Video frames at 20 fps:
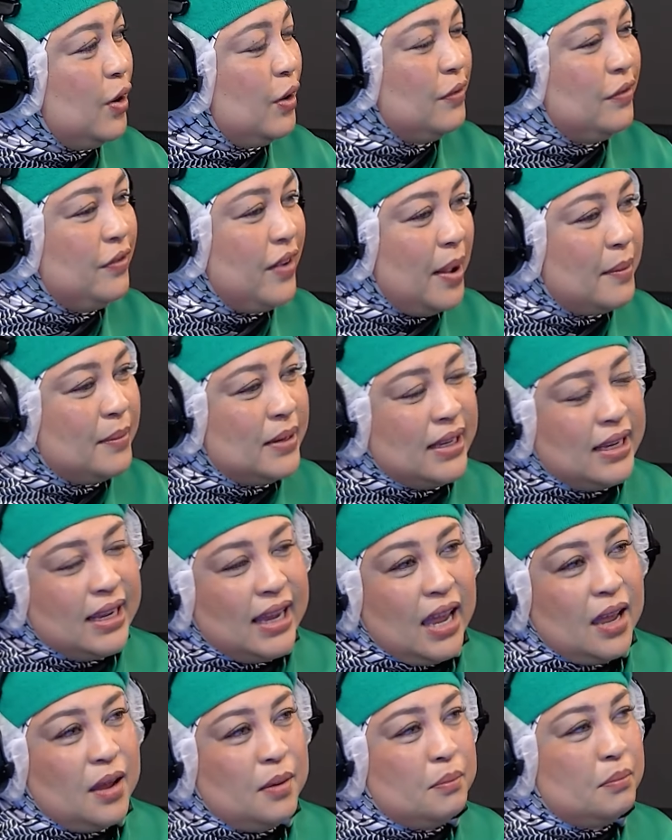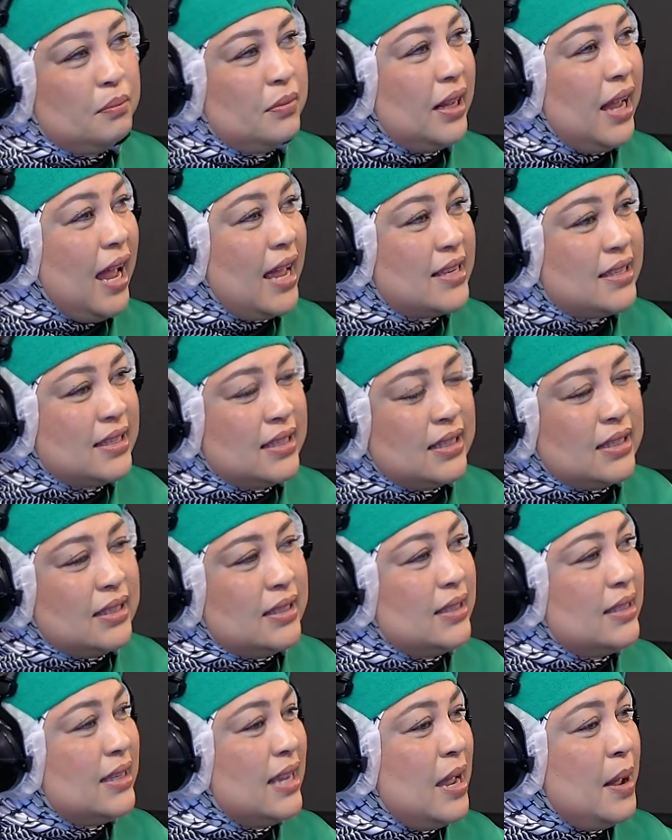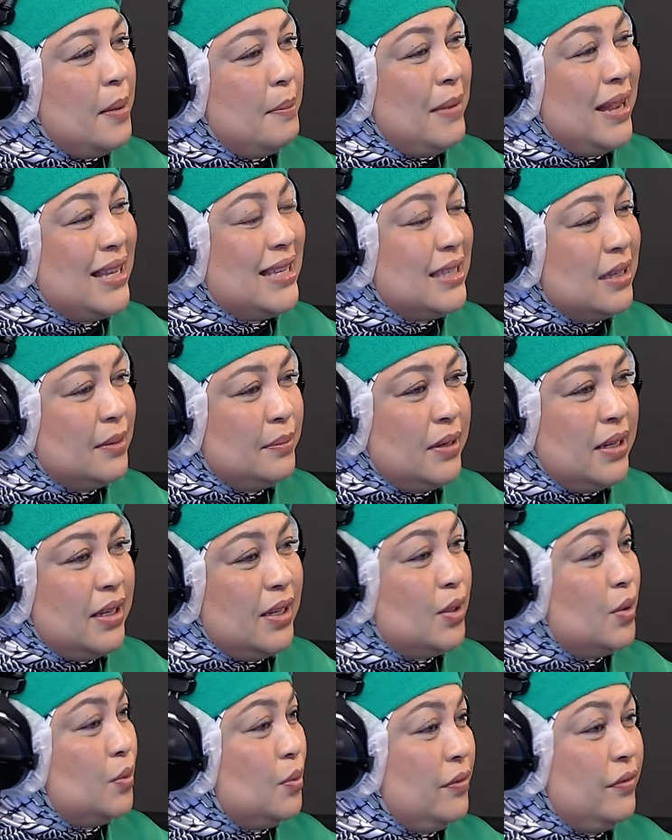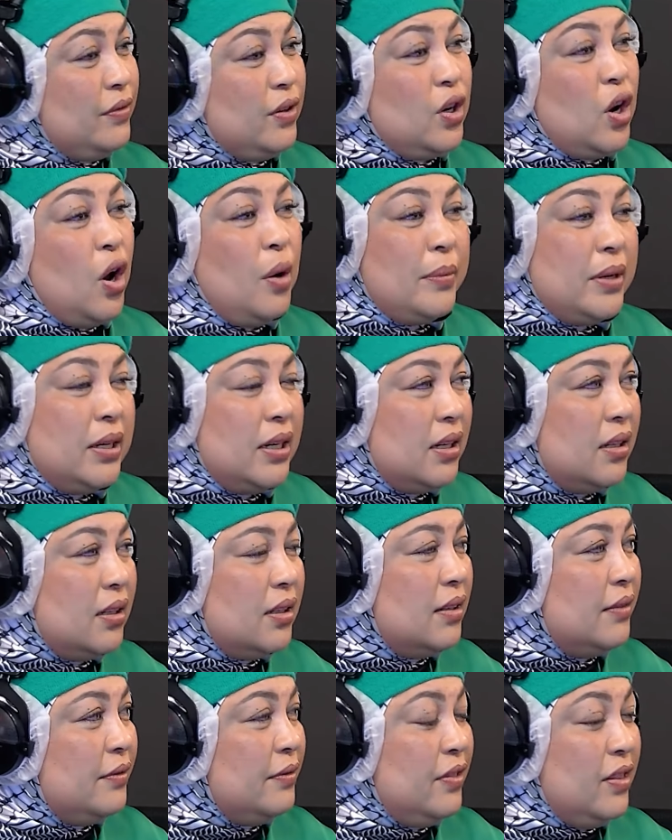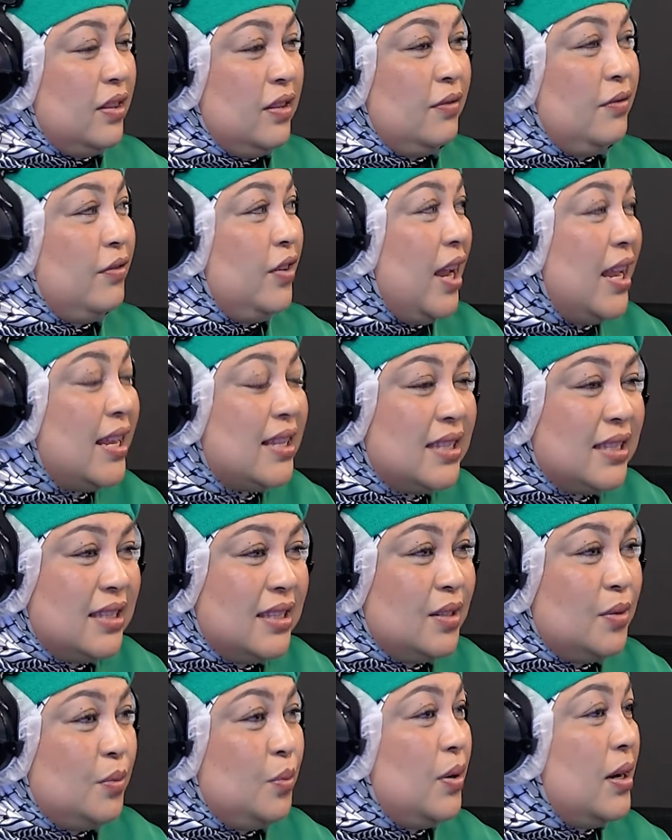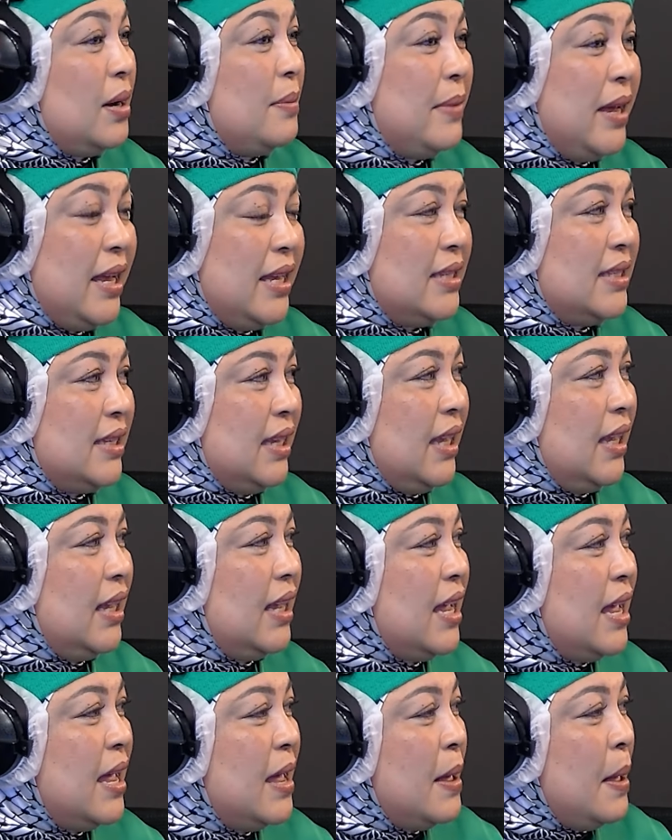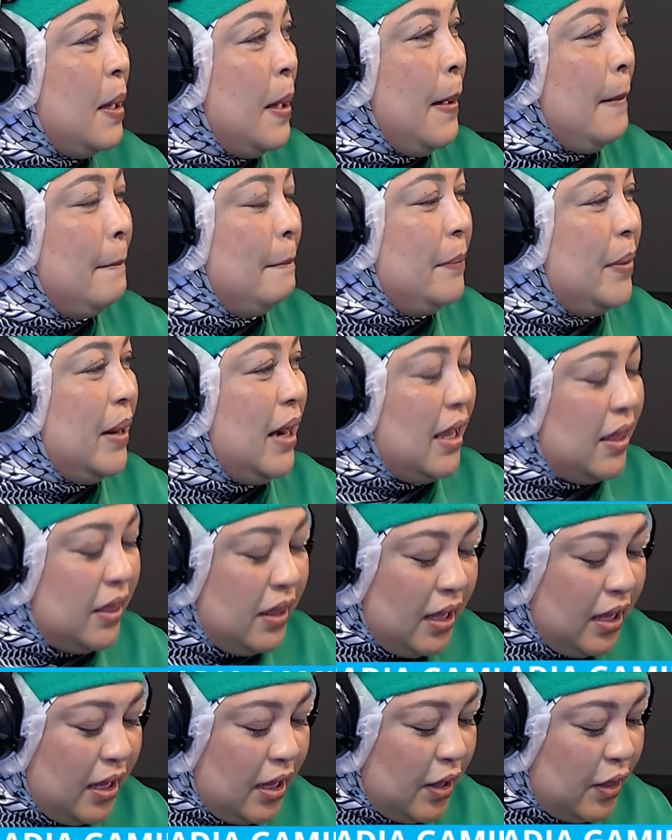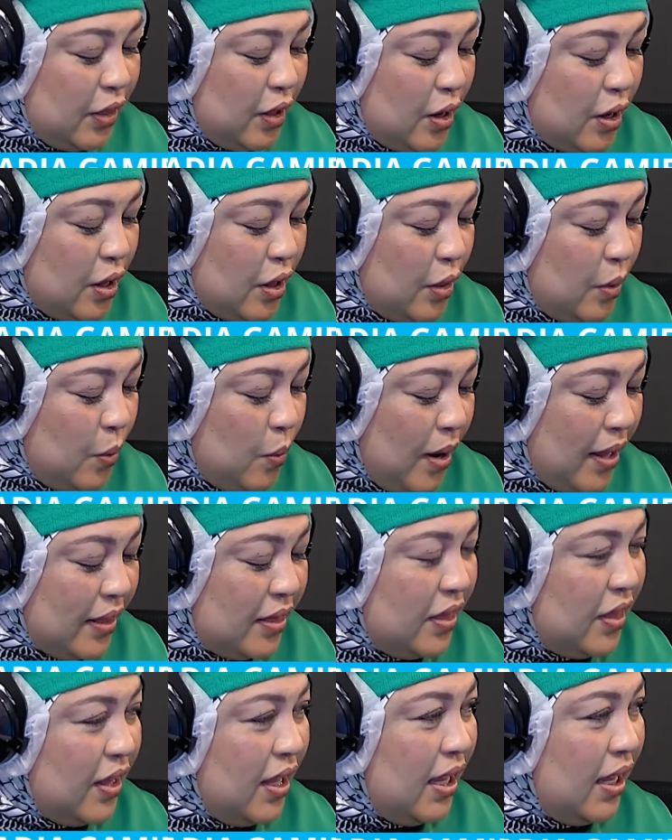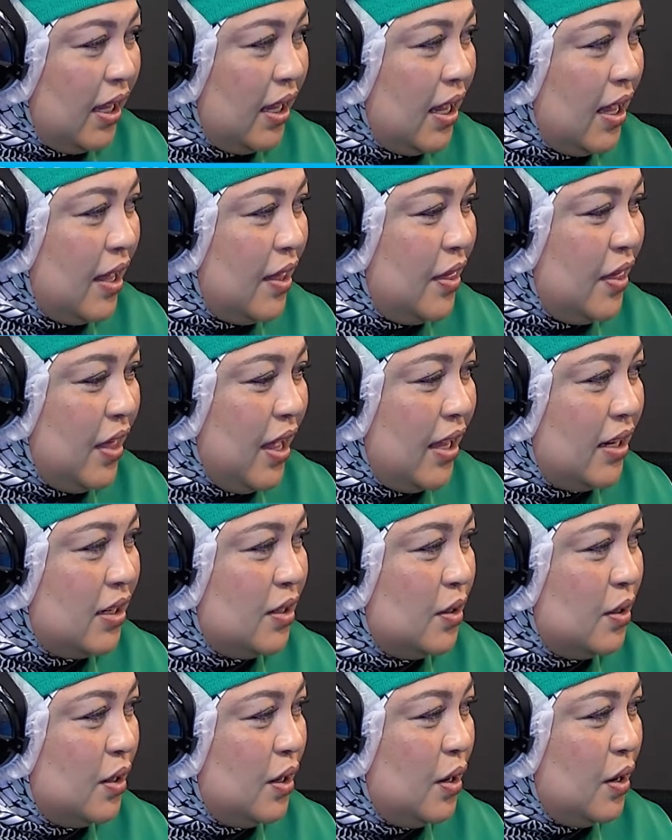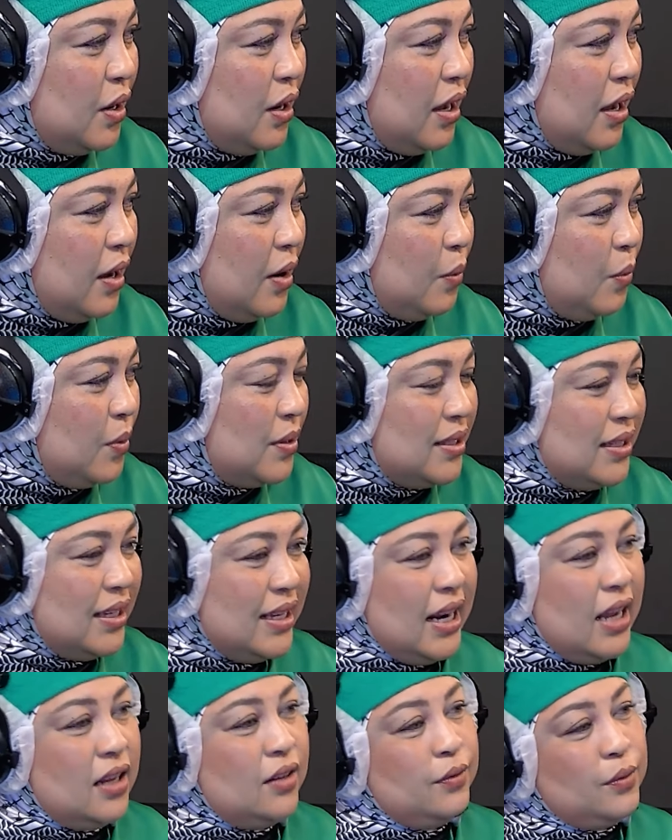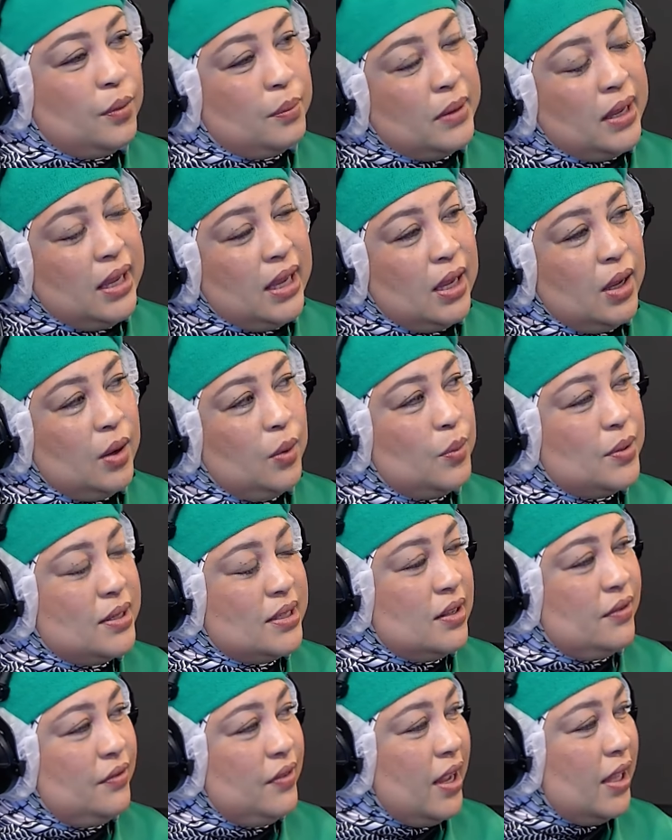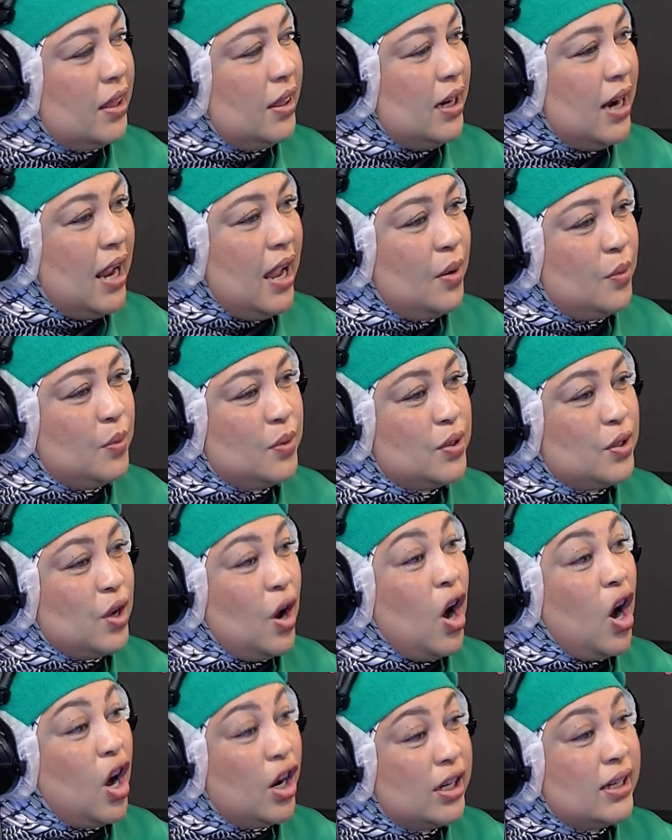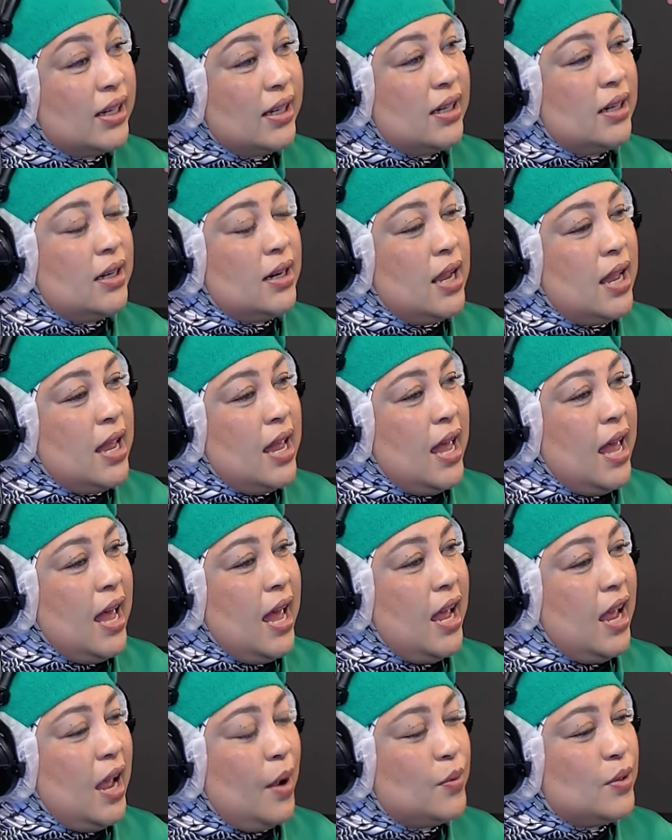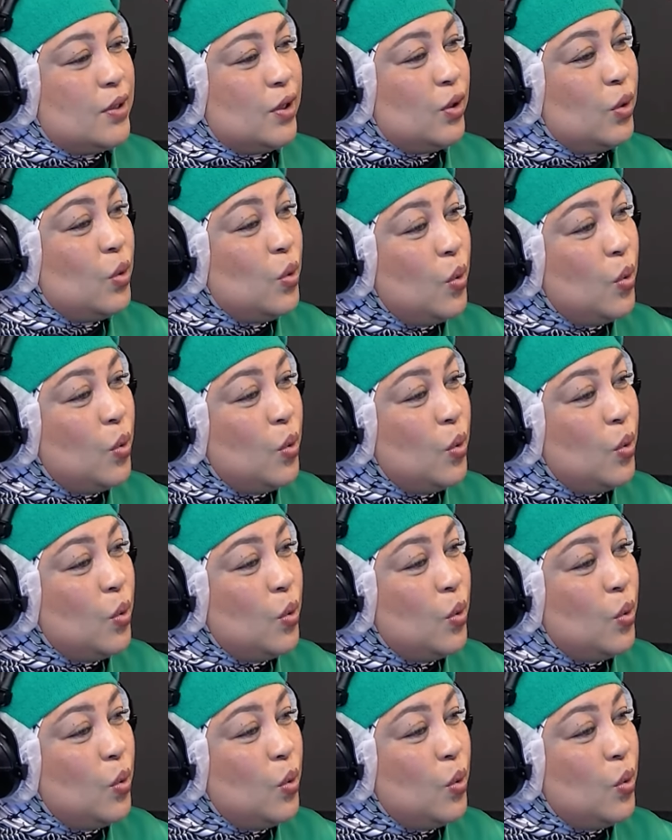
You know, family came, cousins, my siblings were phenomenal, the friends were amazing. But I think the one thing that was great for me was the fact that I was on a